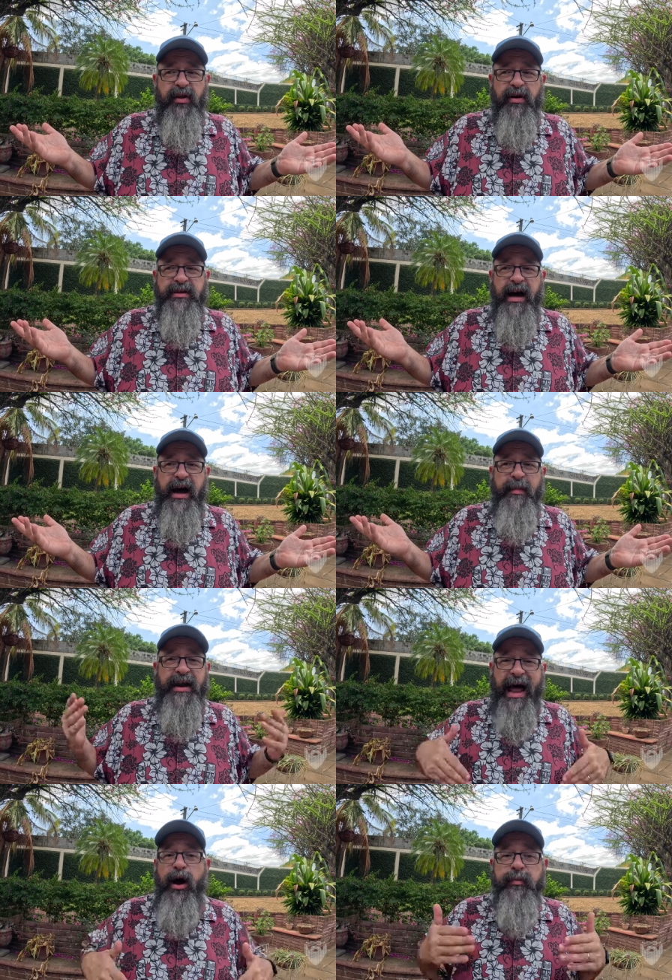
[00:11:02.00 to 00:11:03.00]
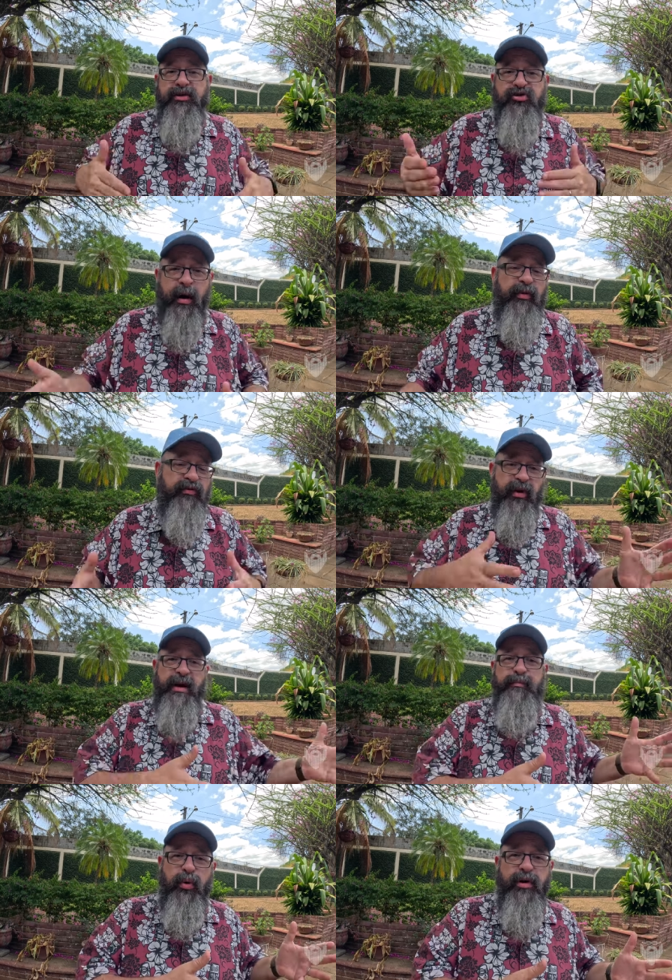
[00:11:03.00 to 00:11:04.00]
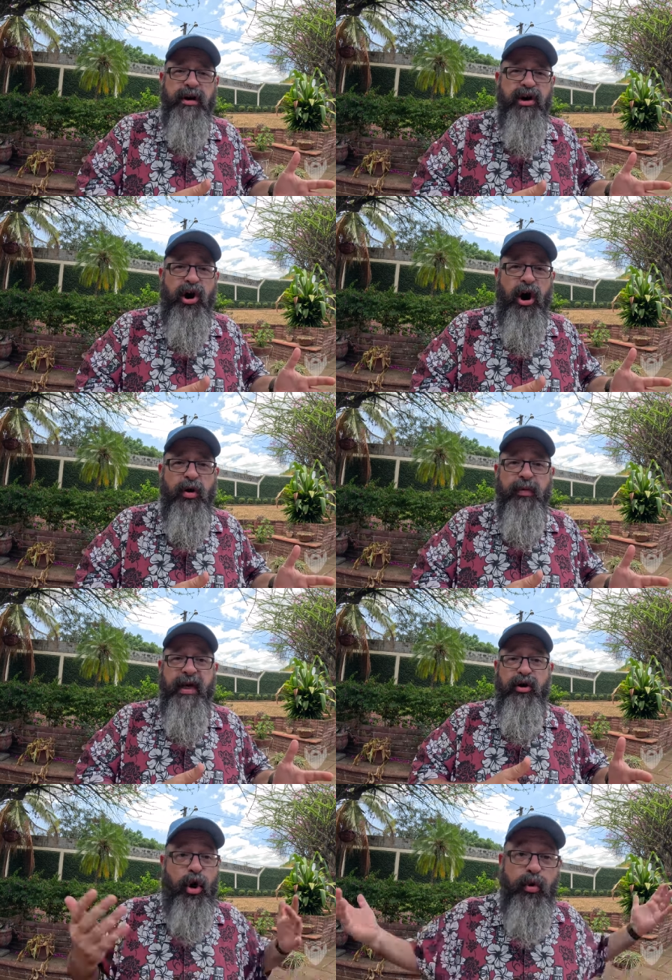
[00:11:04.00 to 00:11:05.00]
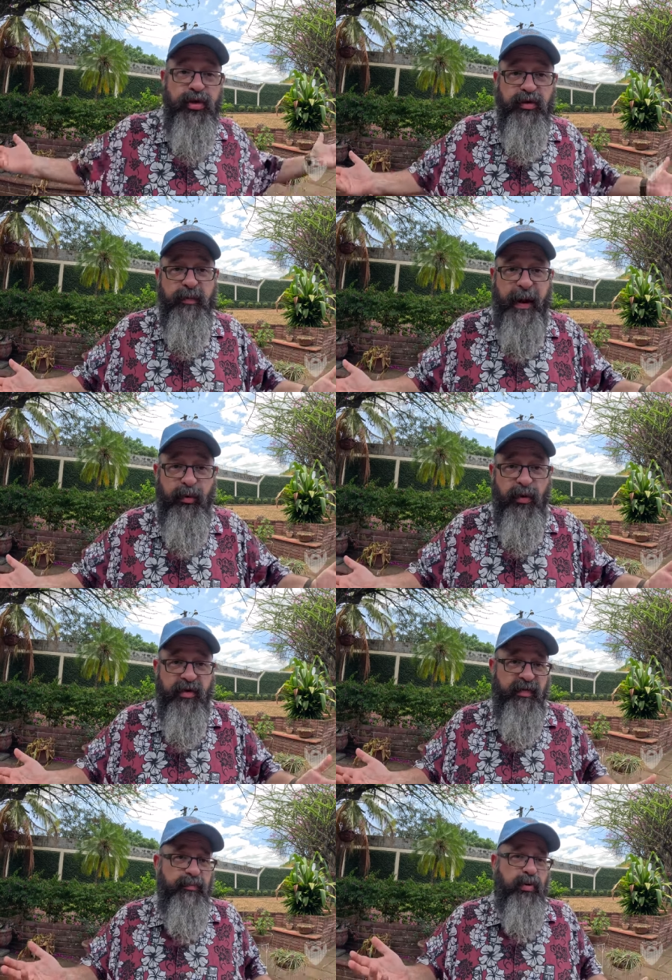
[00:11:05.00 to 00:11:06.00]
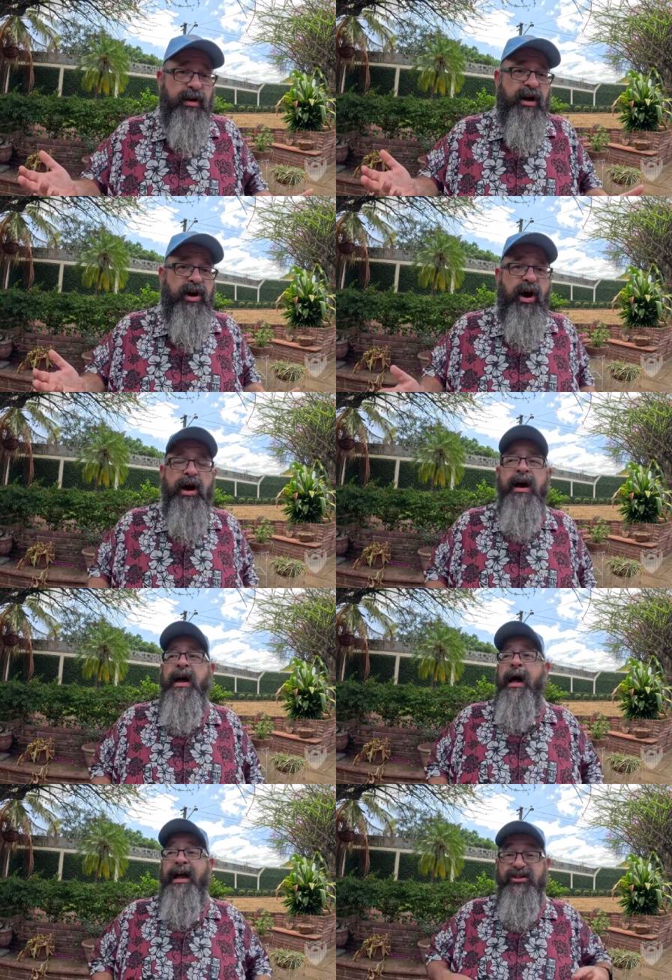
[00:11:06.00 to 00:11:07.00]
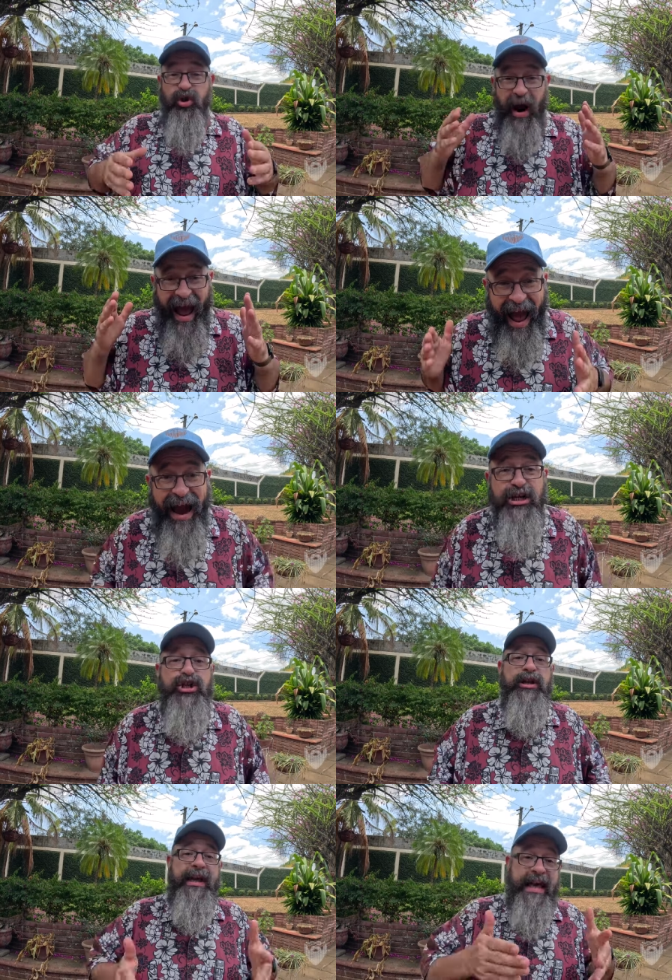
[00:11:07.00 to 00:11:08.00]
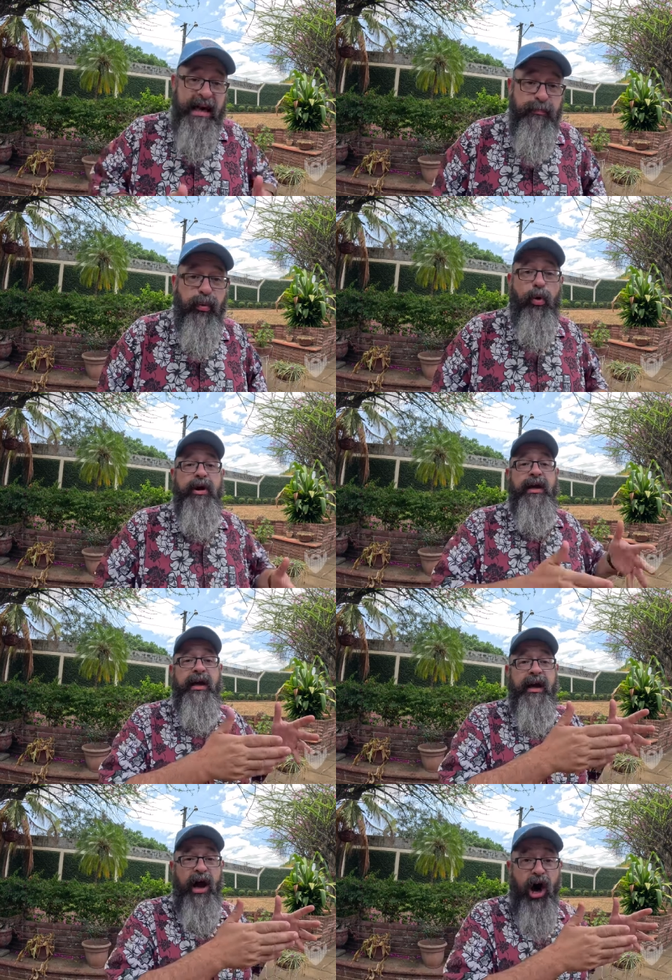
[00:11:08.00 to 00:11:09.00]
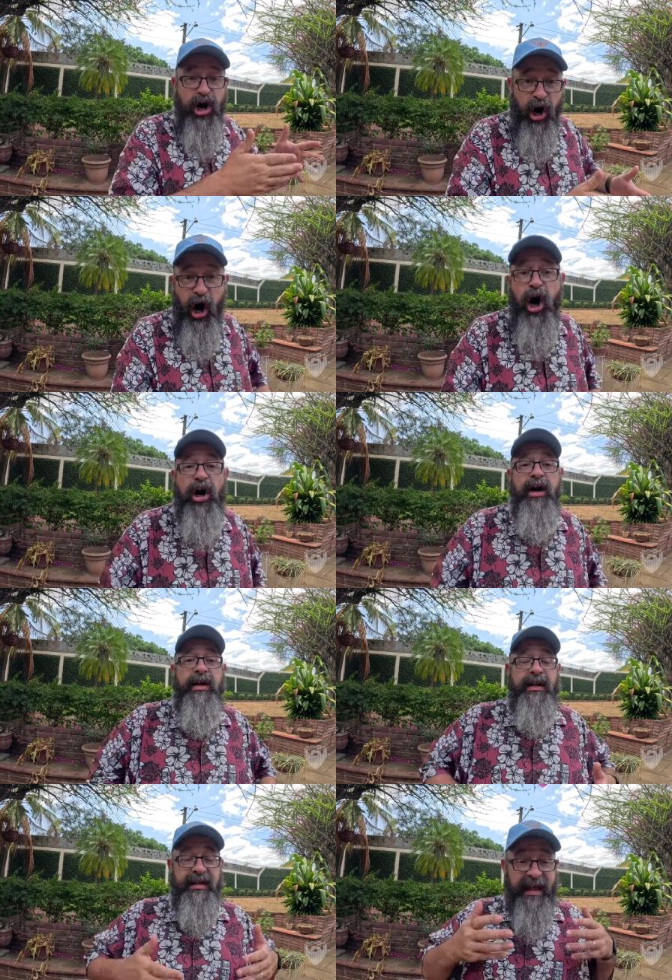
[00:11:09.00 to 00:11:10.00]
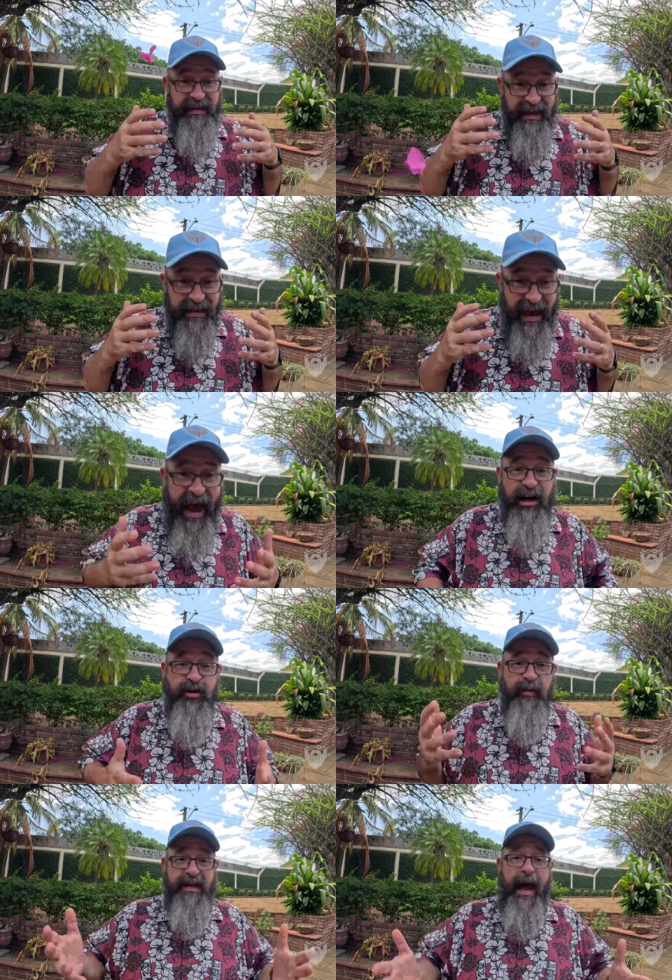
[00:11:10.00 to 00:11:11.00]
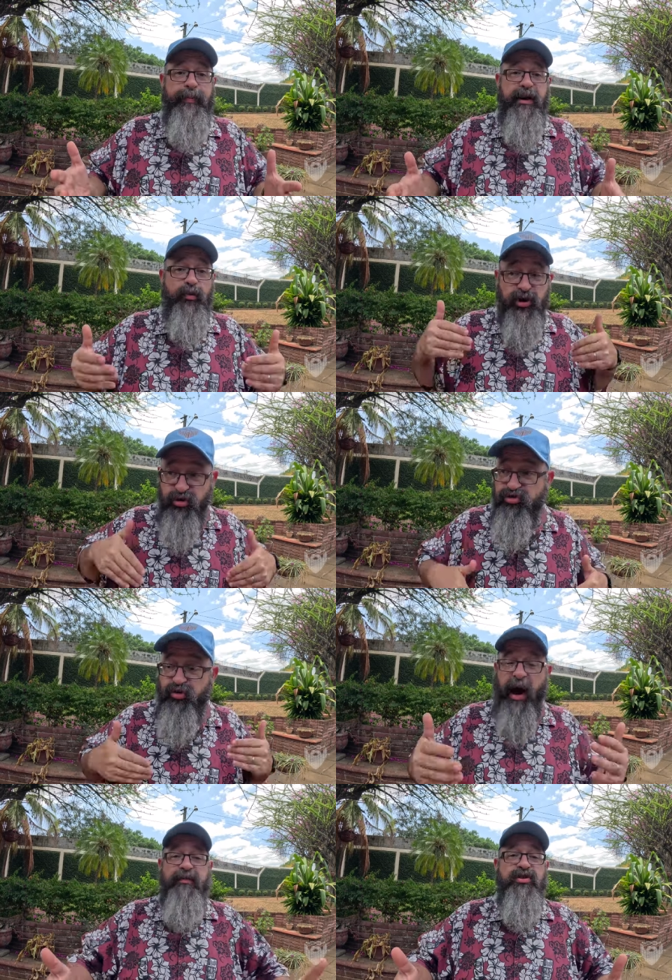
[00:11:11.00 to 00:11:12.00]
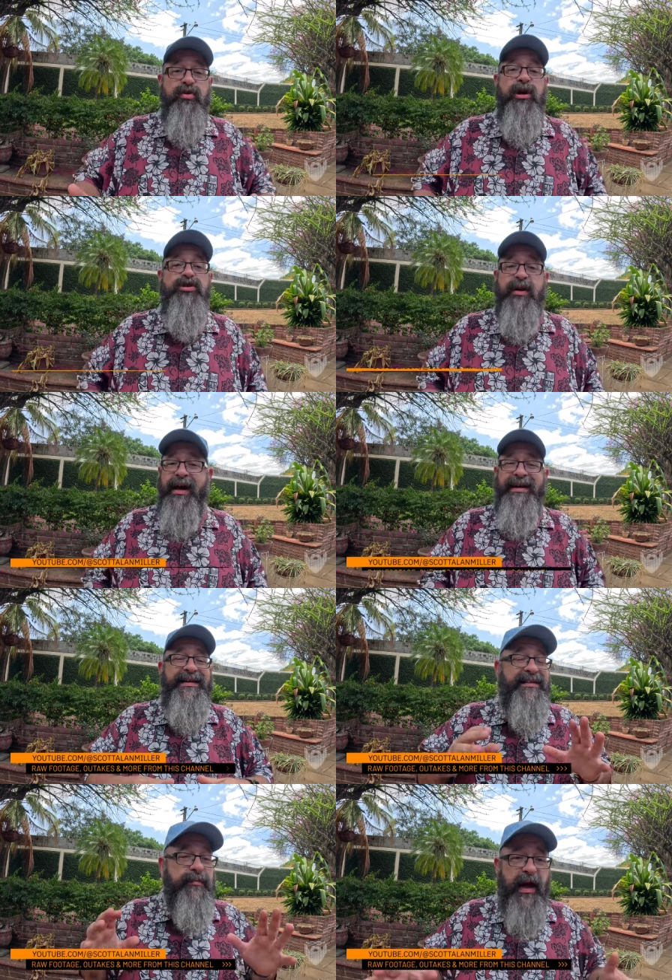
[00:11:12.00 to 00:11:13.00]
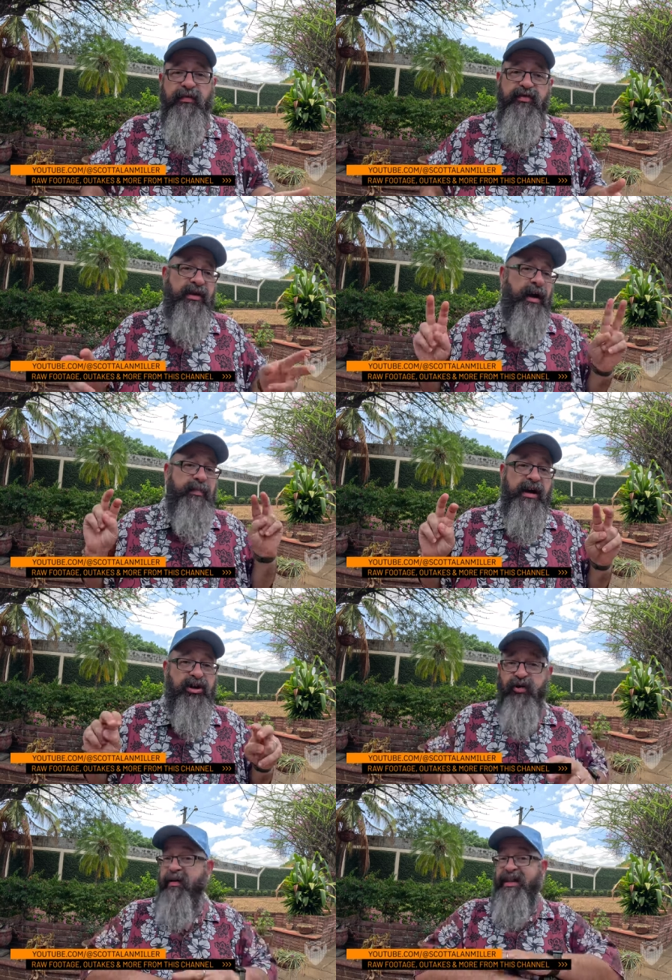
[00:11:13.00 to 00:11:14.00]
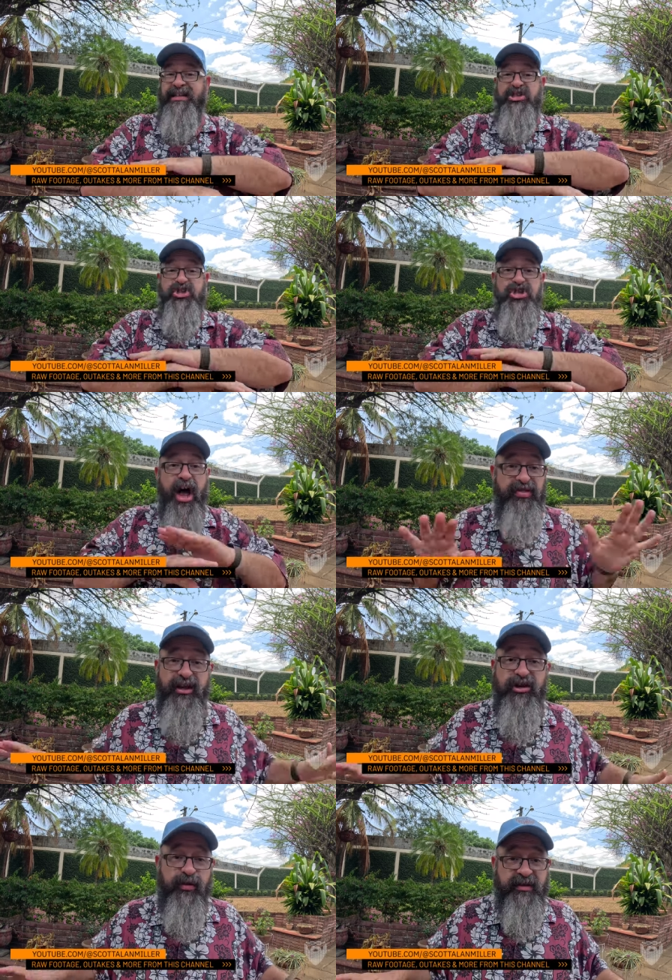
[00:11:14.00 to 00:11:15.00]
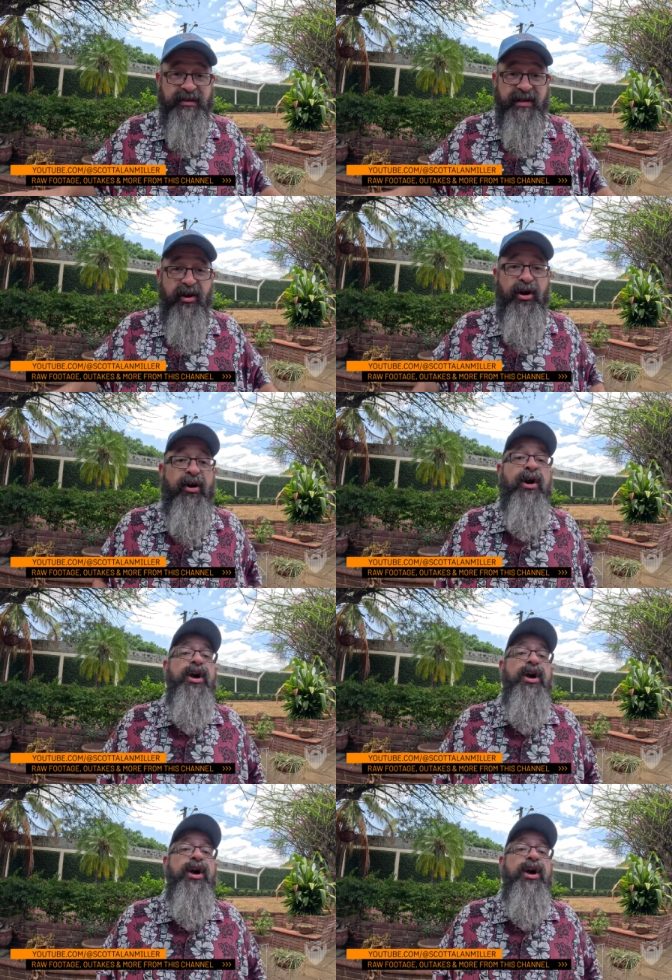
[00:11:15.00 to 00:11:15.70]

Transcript: long time and now I'm in trouble for importing a car without going through the paperwork of importing a car because you're actually importing a car. Like that's that's actually what's happening when you drive into a country and it doesn't matter if you say I'm not going to drive it that has nothing to do with the scenario.